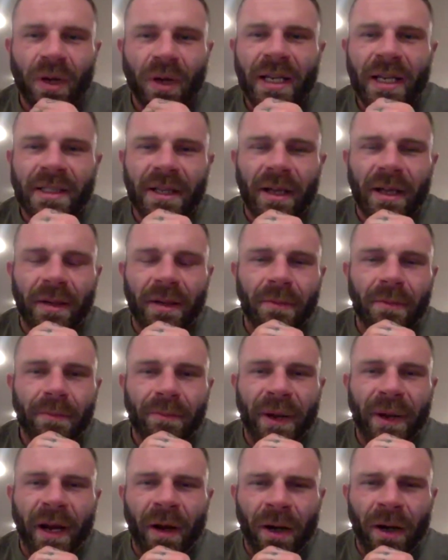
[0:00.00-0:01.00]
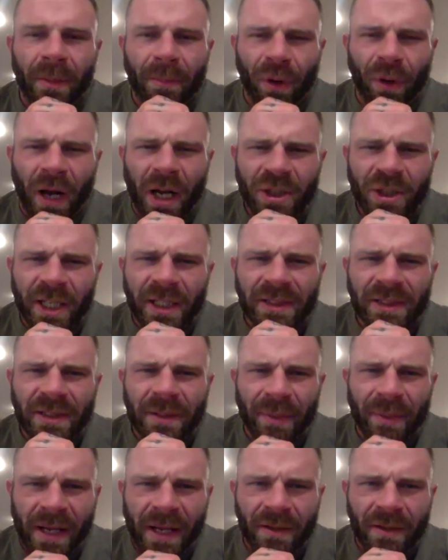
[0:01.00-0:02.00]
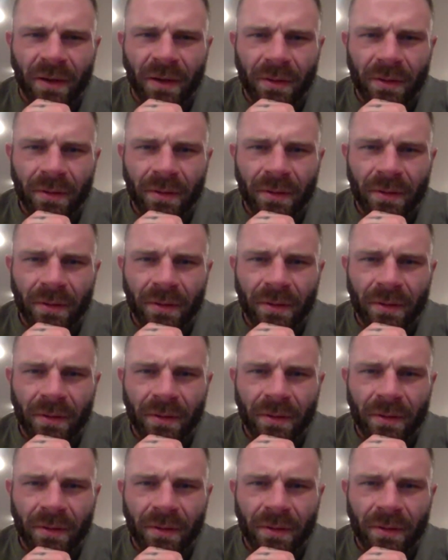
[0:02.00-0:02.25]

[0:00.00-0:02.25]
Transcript: What is it? Parrot Projects and Paint.